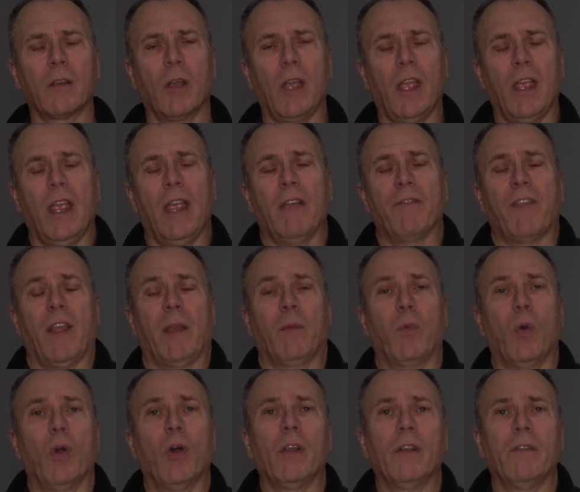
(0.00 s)
if
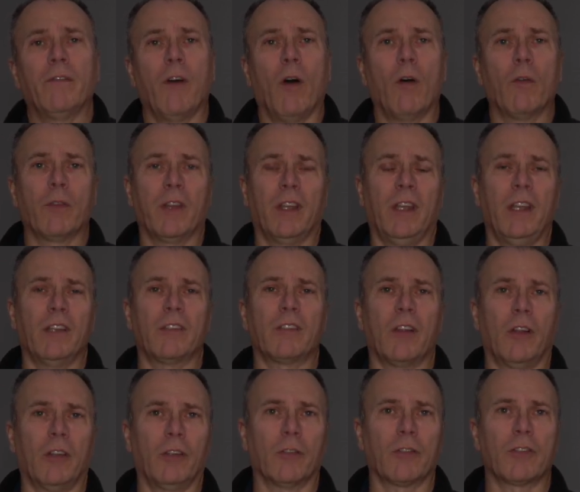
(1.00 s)
they were involved in an
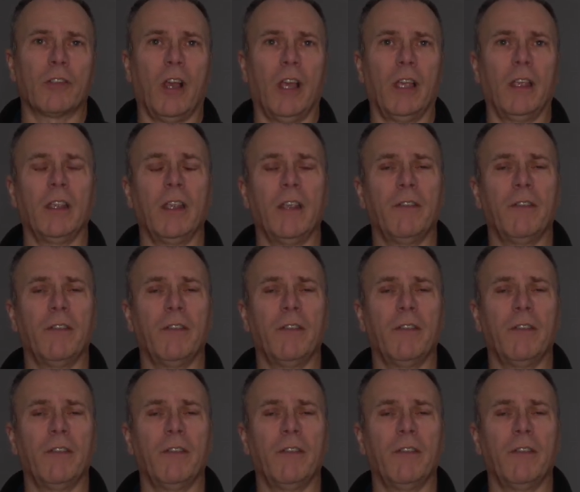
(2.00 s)
incident on your site,